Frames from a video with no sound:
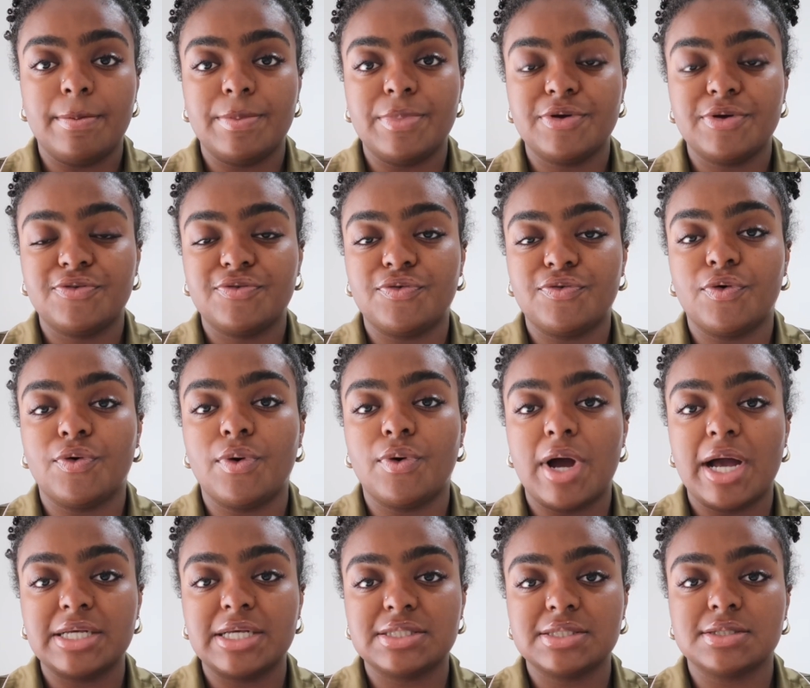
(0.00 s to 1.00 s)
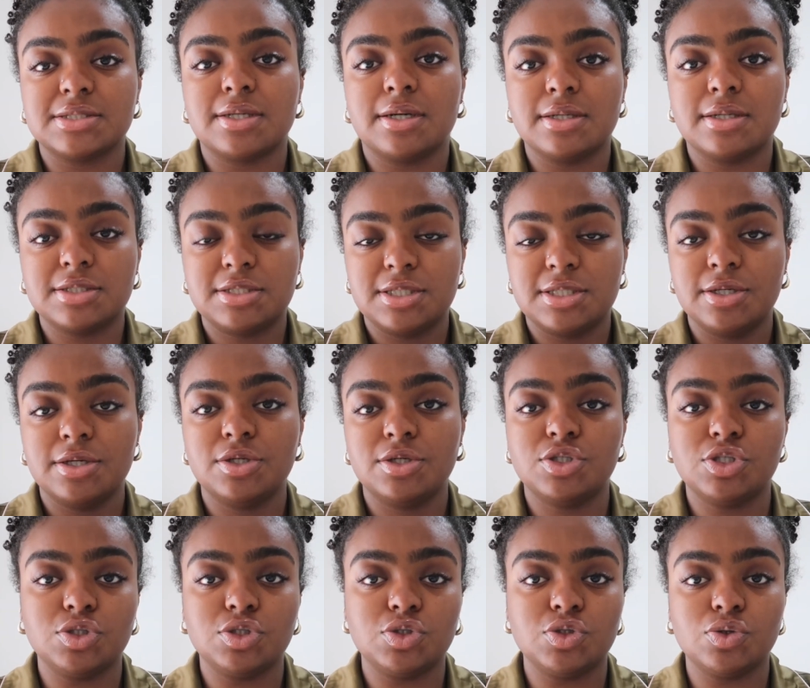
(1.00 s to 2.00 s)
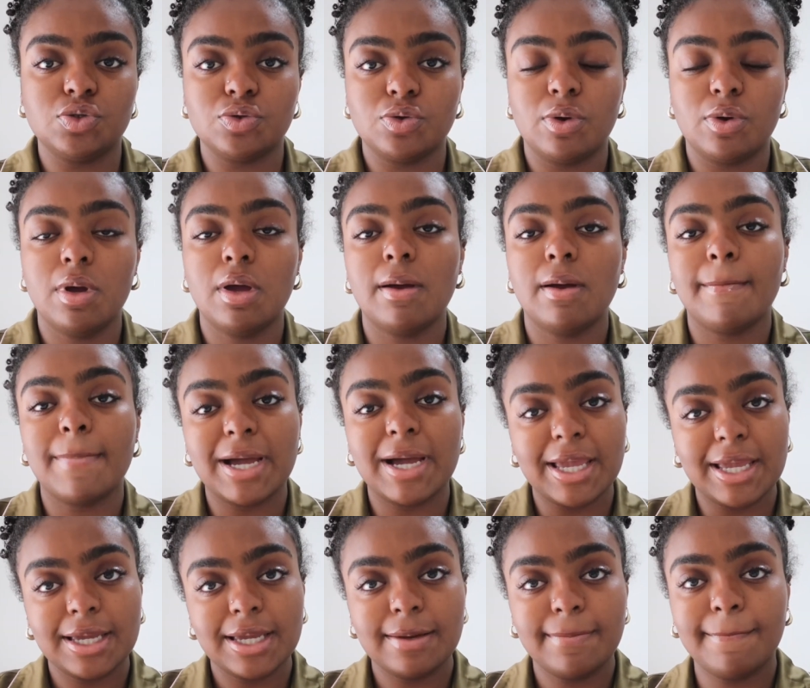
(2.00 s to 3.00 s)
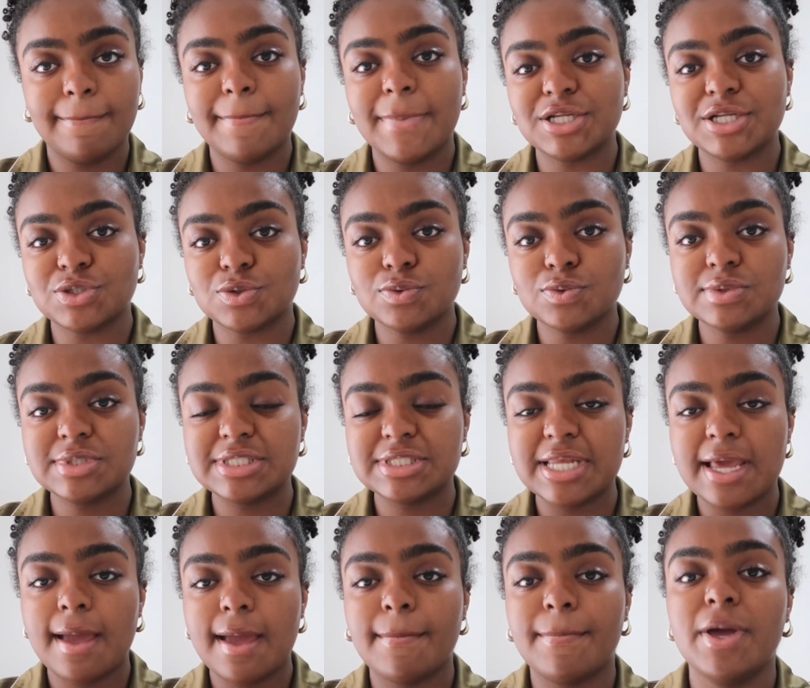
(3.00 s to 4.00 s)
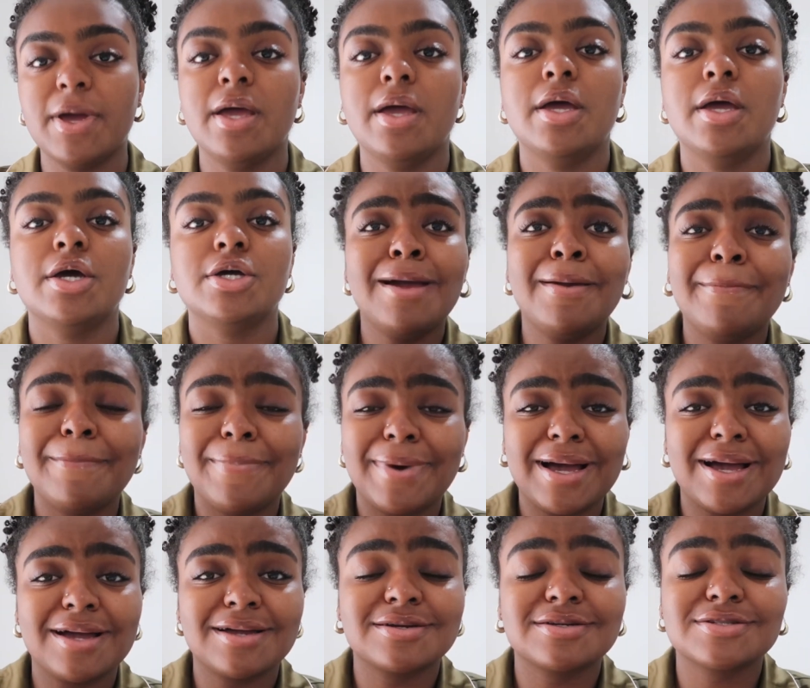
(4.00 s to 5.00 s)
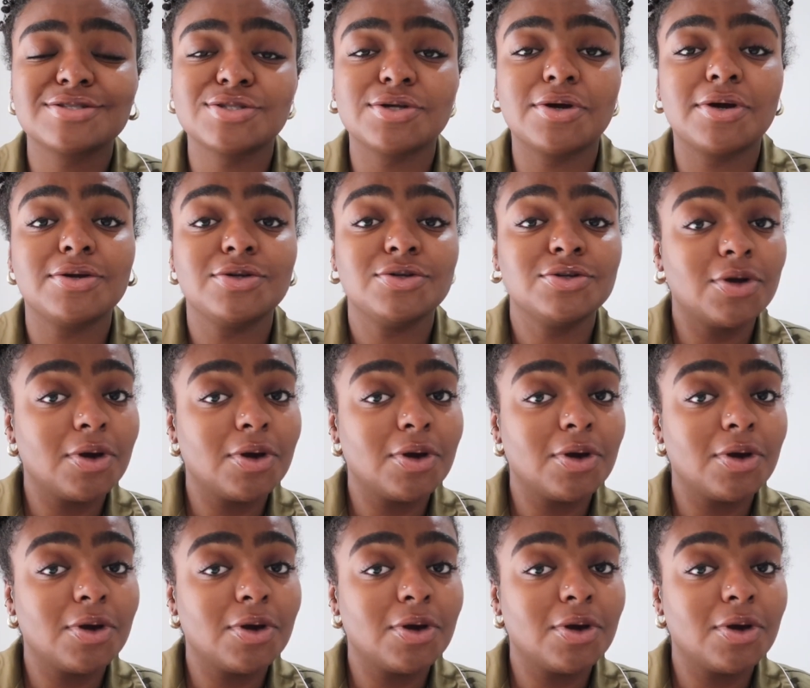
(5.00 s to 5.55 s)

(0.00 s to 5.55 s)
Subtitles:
before I start to do my magical step. I'm back. So you